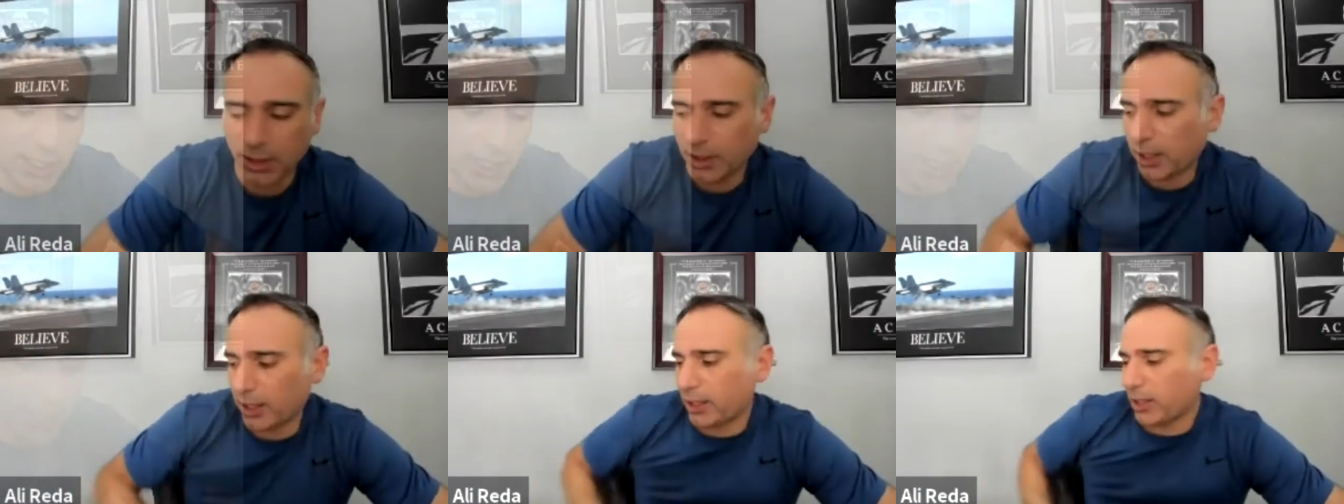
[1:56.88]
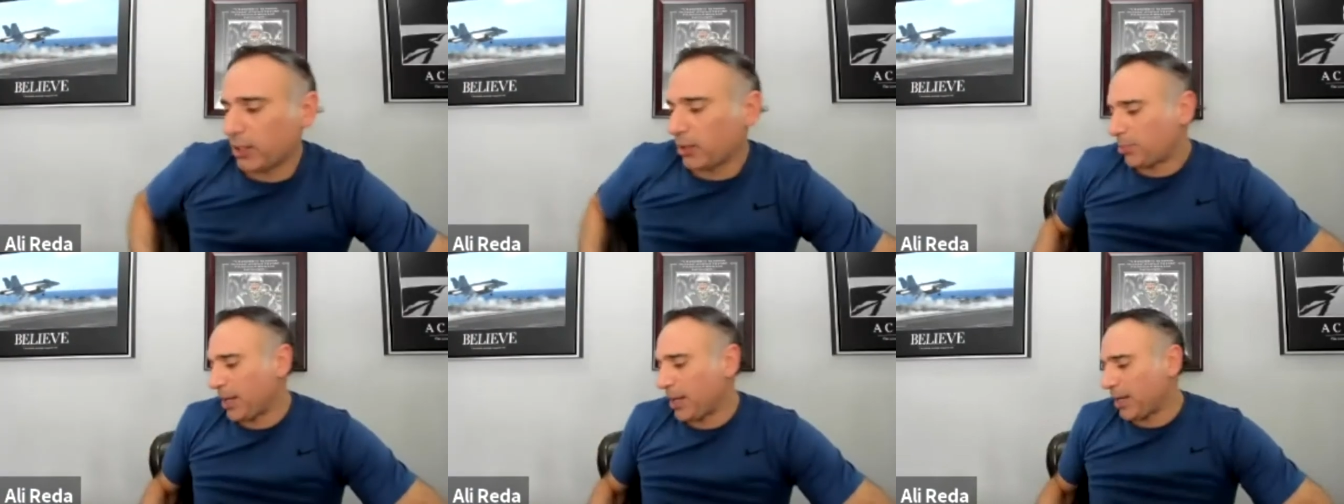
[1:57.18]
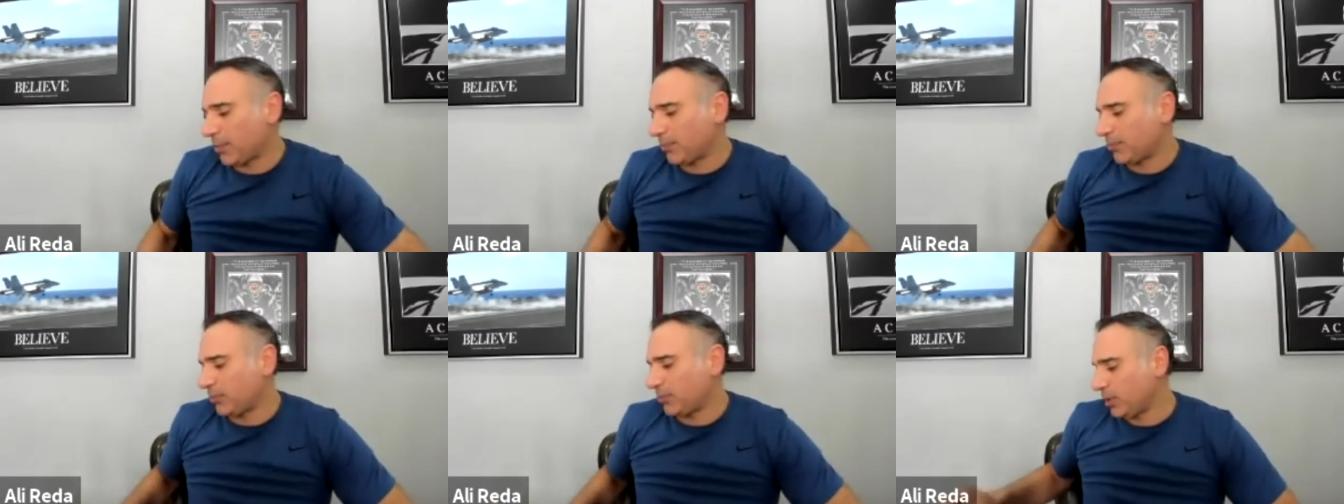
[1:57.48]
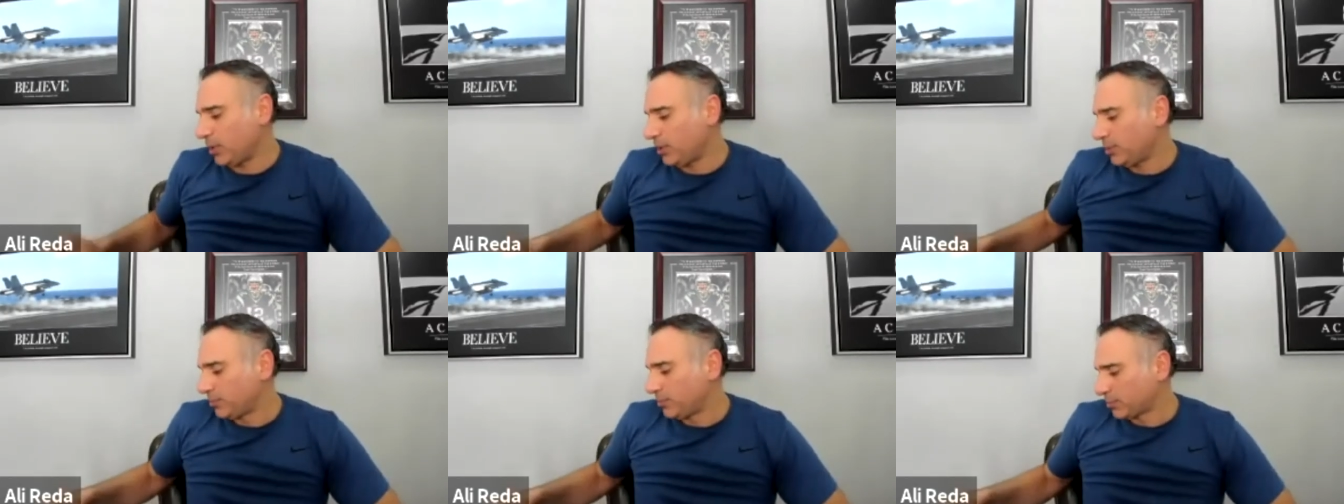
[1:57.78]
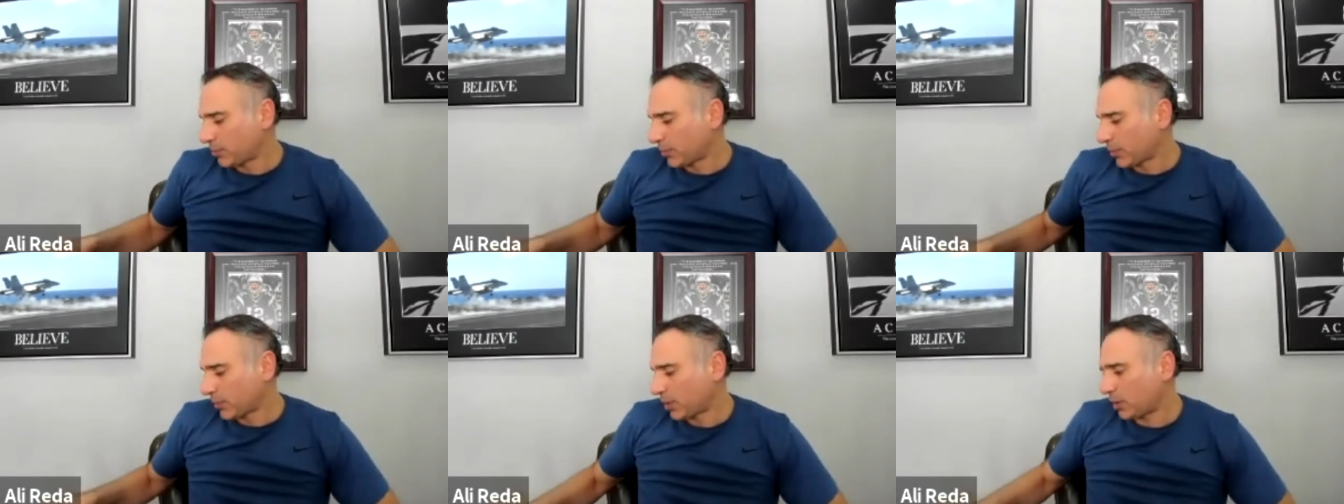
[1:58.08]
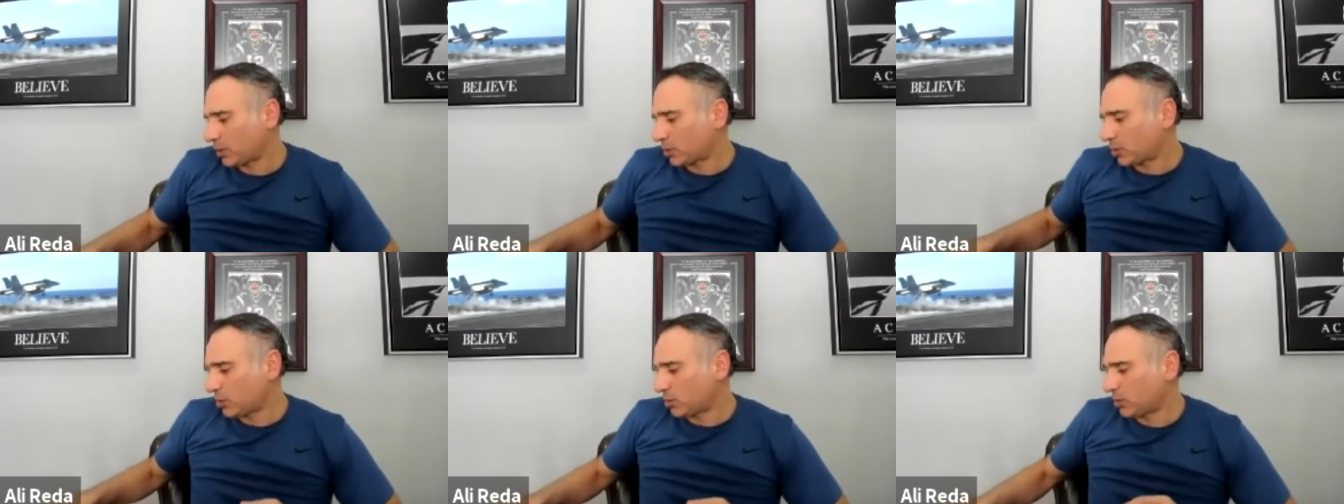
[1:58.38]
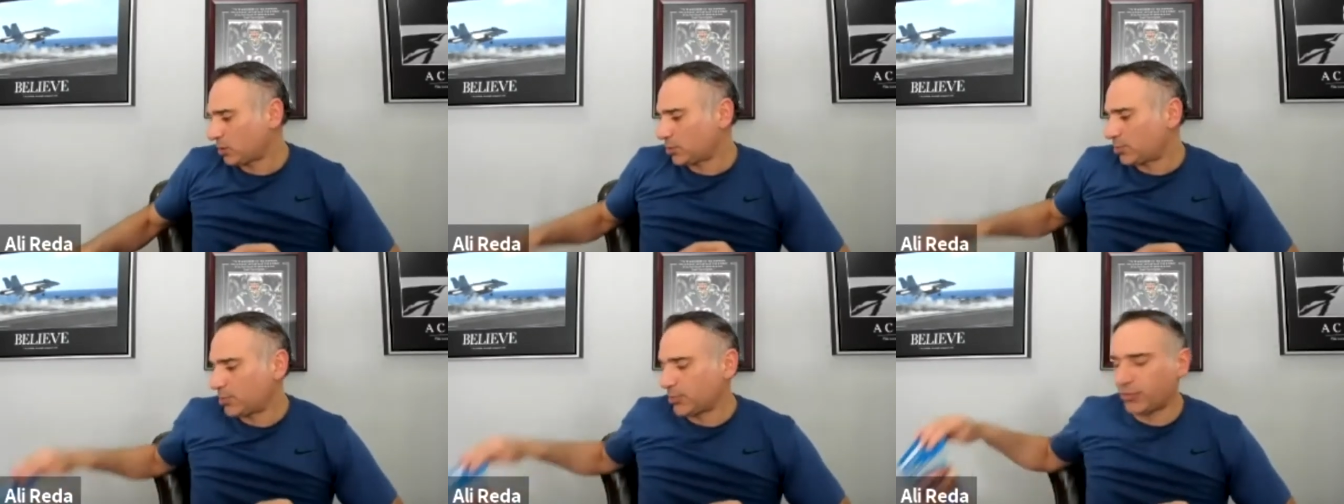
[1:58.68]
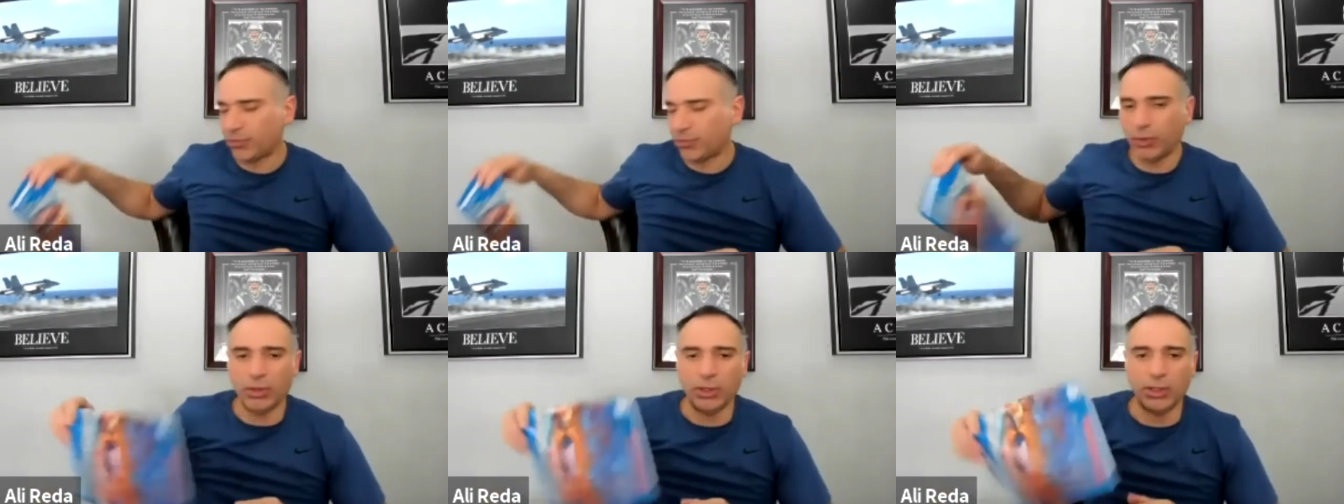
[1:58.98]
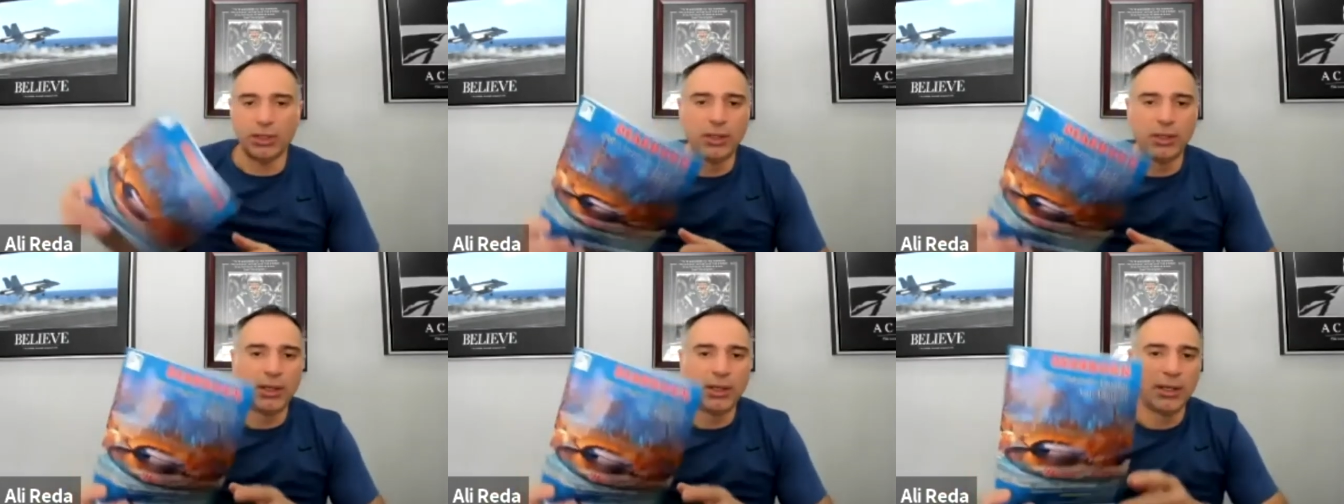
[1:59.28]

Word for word: "Can I get a pamphlet?" I showed this before,